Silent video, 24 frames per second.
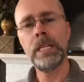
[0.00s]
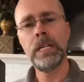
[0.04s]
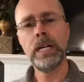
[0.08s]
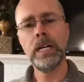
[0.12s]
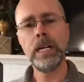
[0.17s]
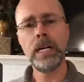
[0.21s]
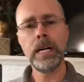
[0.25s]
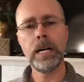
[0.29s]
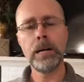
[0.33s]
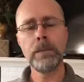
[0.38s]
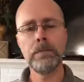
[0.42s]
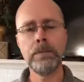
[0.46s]

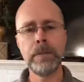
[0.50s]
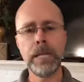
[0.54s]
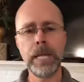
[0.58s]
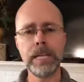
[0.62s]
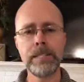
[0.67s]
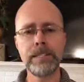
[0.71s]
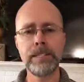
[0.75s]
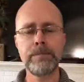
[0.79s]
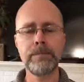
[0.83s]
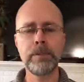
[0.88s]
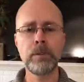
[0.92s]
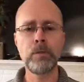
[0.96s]
Uh,
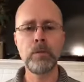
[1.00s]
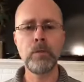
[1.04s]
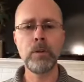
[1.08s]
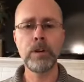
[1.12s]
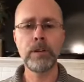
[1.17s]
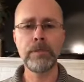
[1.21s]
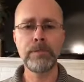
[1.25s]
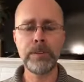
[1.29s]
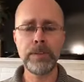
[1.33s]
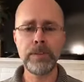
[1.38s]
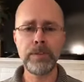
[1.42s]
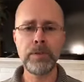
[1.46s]
bless every one
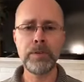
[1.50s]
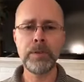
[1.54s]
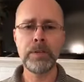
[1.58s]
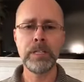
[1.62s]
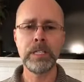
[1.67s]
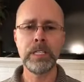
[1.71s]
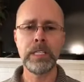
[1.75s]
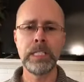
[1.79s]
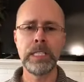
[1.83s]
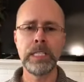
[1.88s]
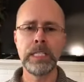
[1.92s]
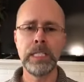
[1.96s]
of you.
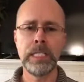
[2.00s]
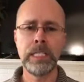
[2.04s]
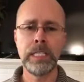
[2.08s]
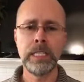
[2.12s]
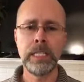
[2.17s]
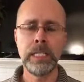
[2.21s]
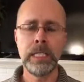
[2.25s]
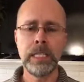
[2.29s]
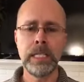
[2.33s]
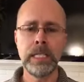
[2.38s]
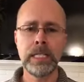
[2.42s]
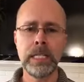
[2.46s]

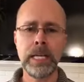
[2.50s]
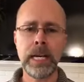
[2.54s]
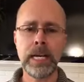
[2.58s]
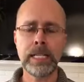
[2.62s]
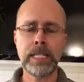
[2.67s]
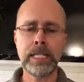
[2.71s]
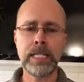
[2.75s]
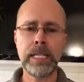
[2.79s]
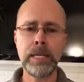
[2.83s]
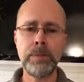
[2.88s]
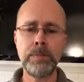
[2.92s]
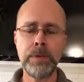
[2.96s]
God
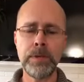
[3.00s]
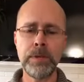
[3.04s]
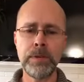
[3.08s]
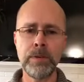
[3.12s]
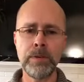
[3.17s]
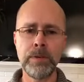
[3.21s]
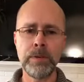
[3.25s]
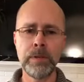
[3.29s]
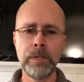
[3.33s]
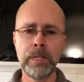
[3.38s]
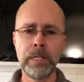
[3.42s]
keep you.